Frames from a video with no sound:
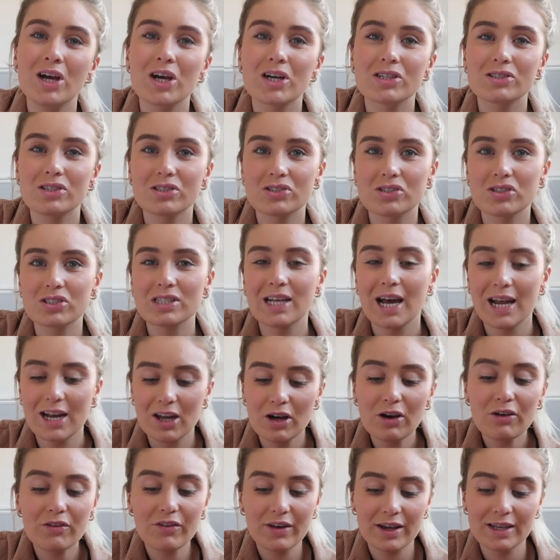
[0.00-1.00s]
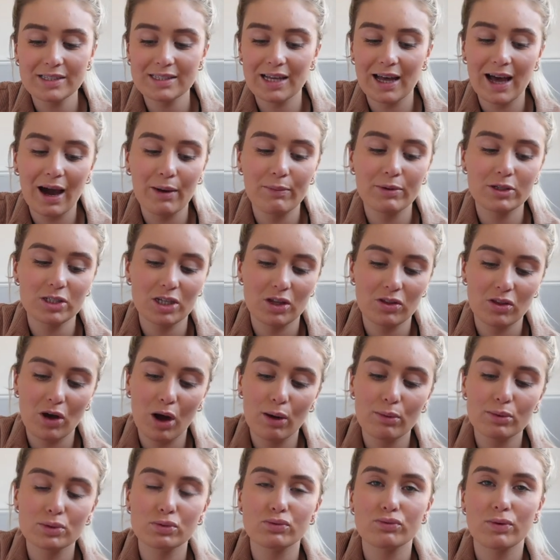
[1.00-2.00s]
So it's just like little things like that, which I
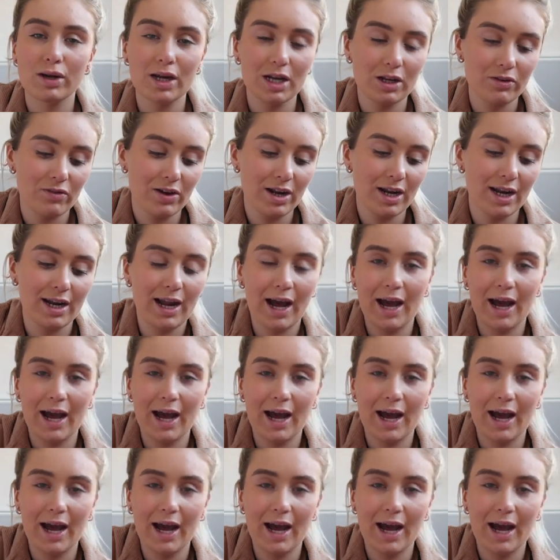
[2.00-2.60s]
thought was really, really